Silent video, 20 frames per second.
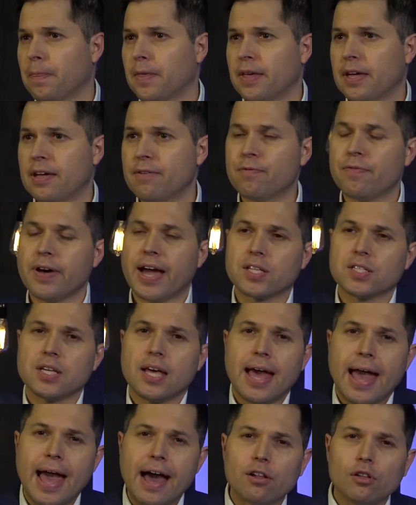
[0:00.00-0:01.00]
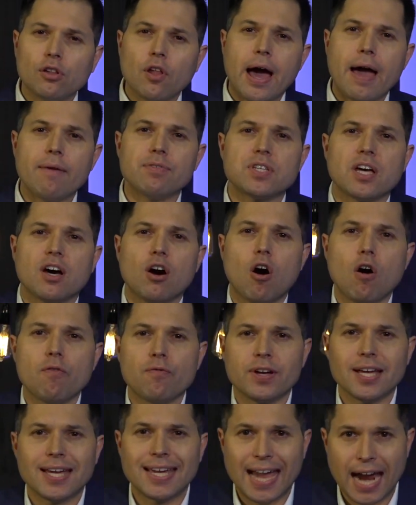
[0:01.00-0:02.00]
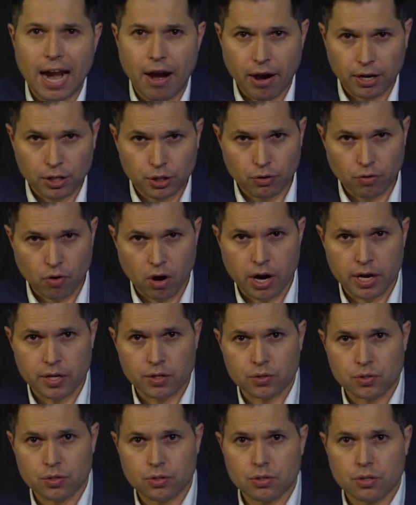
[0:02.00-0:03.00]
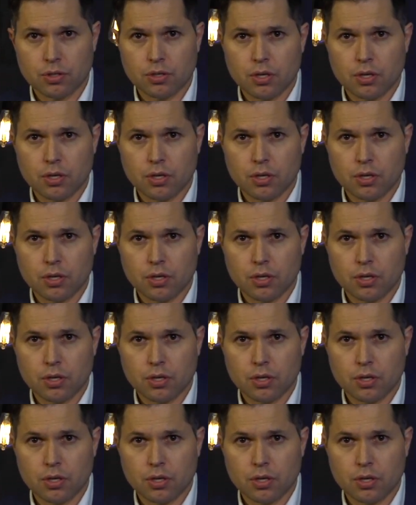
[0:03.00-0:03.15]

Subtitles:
In fact, our lives are often characterized